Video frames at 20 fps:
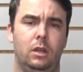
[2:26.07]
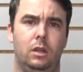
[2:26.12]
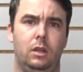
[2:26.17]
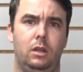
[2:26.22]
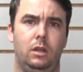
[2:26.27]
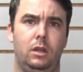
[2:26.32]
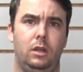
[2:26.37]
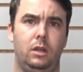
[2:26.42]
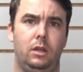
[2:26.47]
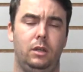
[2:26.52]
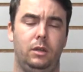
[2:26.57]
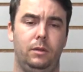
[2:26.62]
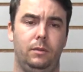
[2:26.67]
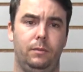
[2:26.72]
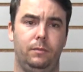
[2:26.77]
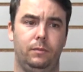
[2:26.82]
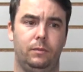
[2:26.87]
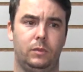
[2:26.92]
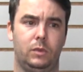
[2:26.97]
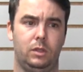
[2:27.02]

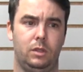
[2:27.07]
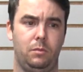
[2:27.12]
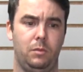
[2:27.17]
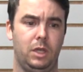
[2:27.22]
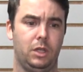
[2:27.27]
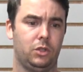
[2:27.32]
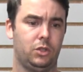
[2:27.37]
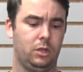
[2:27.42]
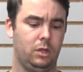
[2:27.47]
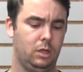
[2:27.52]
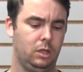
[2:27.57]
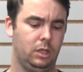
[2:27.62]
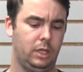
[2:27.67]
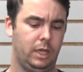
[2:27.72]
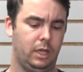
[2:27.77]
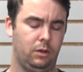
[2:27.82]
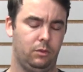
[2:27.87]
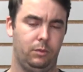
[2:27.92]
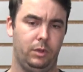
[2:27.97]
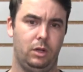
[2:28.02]
to make sure
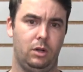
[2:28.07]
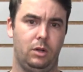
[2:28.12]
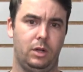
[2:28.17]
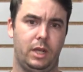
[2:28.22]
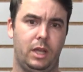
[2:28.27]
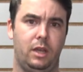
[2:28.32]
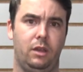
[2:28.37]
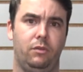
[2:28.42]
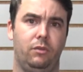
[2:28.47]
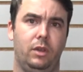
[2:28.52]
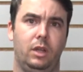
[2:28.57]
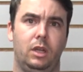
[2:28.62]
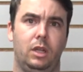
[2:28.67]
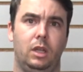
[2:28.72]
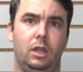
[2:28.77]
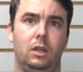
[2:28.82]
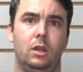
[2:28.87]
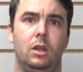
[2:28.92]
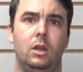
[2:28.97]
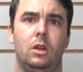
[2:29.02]
that we don't have
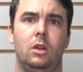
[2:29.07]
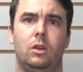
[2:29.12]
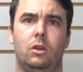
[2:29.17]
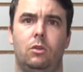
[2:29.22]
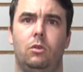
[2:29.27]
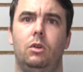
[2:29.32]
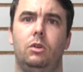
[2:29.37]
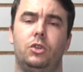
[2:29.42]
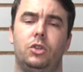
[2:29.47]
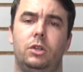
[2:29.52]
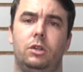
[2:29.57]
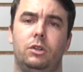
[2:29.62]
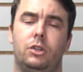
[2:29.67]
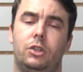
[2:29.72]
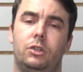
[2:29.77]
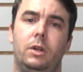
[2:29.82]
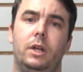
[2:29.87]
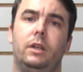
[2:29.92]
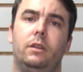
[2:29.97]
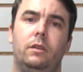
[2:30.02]
any corrosion or
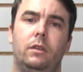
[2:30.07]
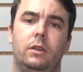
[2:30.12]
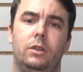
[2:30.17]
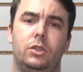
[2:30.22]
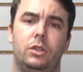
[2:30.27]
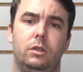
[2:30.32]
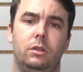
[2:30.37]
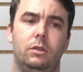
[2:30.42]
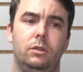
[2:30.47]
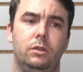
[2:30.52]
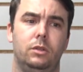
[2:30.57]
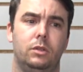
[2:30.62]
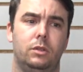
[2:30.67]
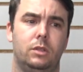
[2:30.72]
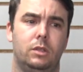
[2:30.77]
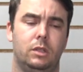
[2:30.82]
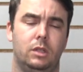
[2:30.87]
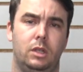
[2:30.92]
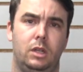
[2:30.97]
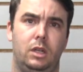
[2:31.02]
strength
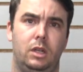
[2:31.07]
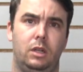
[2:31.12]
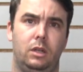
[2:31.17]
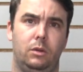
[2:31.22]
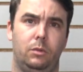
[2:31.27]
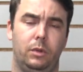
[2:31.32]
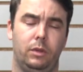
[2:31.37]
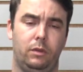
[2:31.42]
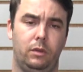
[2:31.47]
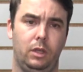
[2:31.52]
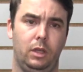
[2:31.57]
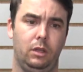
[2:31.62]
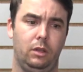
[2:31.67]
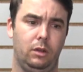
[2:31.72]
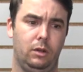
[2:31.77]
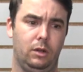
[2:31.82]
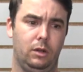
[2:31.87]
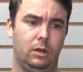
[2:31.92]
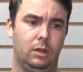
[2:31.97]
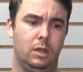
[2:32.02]
issues with
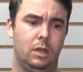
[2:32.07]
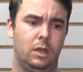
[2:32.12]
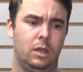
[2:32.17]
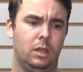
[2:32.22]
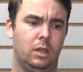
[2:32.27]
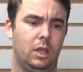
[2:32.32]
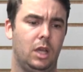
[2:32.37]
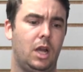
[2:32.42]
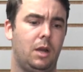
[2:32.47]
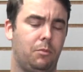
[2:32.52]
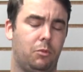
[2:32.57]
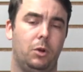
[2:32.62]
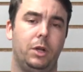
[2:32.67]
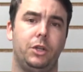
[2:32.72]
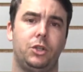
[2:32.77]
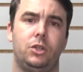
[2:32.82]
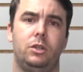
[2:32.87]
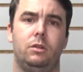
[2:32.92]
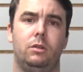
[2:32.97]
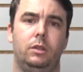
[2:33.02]
either the
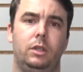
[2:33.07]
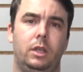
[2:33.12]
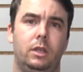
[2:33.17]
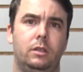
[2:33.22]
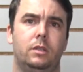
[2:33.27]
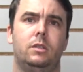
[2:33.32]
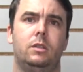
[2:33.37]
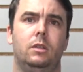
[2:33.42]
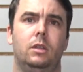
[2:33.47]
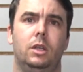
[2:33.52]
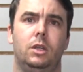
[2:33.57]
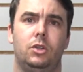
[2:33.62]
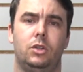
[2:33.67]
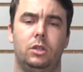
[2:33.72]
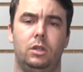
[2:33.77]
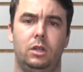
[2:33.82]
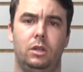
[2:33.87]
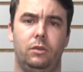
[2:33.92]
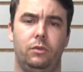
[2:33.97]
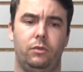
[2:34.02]
operation or the
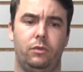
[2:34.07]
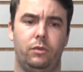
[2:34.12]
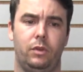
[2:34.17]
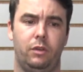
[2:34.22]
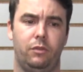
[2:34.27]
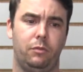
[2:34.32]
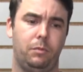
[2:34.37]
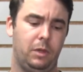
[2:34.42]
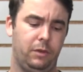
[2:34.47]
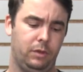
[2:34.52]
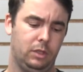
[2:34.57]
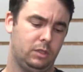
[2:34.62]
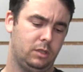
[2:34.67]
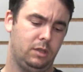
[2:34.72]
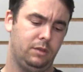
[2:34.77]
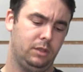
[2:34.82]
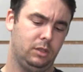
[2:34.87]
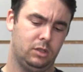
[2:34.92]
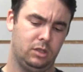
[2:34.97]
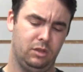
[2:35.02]
installation of pivots
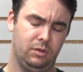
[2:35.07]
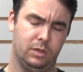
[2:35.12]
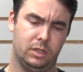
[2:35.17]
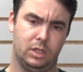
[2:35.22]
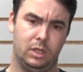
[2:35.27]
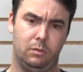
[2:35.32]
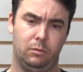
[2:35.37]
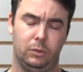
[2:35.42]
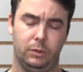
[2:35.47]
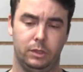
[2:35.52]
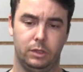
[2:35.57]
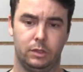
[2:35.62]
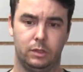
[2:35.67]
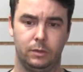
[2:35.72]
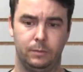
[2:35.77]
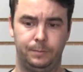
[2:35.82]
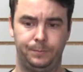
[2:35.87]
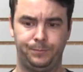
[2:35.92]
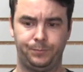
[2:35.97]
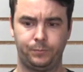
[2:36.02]
on these new assemblies.
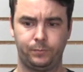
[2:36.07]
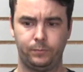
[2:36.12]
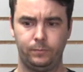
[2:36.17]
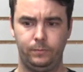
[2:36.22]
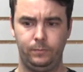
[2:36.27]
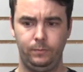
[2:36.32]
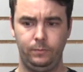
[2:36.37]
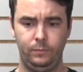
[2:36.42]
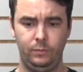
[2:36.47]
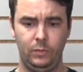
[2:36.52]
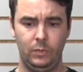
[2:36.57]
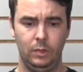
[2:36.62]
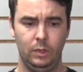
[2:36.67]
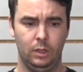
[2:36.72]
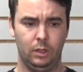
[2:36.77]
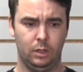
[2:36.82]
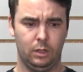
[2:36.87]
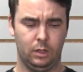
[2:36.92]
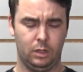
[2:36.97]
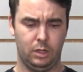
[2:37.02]

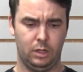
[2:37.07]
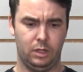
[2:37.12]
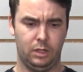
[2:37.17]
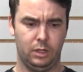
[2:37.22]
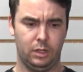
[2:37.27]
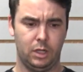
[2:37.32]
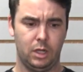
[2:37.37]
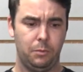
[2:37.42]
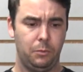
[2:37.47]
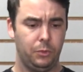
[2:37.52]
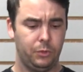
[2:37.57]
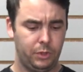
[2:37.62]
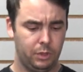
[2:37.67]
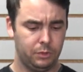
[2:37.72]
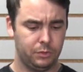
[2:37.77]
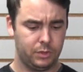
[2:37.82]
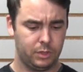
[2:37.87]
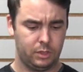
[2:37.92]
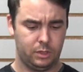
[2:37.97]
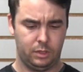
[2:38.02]
A couple
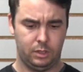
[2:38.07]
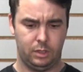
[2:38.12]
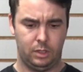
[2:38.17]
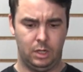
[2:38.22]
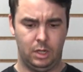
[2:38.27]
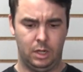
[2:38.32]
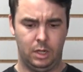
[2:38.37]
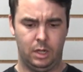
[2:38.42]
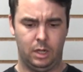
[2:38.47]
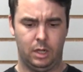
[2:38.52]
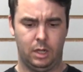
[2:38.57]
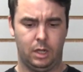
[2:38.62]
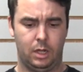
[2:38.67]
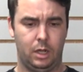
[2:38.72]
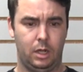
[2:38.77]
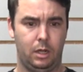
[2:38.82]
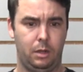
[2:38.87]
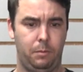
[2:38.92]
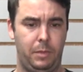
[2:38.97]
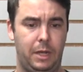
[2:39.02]
notes
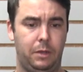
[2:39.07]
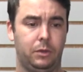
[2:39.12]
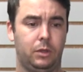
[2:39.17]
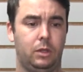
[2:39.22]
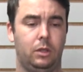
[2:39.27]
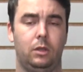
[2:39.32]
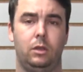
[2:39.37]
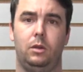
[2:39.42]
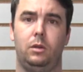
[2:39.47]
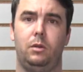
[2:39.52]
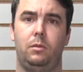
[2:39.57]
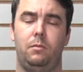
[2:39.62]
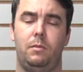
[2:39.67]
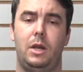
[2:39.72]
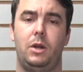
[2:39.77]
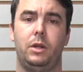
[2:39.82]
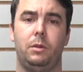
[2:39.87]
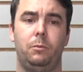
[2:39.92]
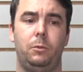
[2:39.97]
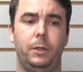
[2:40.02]
about the
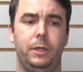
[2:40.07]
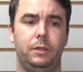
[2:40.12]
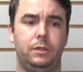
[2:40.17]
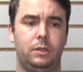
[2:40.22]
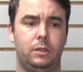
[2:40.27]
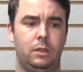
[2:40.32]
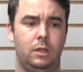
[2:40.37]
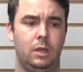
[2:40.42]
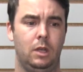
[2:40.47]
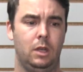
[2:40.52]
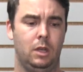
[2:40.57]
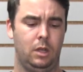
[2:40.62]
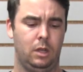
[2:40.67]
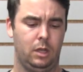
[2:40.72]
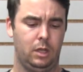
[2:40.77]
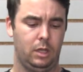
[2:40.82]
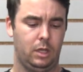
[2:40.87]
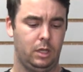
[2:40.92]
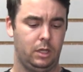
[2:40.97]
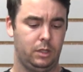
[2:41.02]
mounting plates
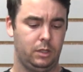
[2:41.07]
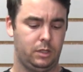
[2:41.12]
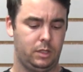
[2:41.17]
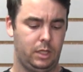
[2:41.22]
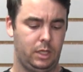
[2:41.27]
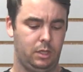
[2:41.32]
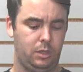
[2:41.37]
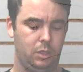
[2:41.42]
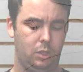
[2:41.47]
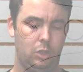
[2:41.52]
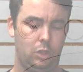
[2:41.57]
is that the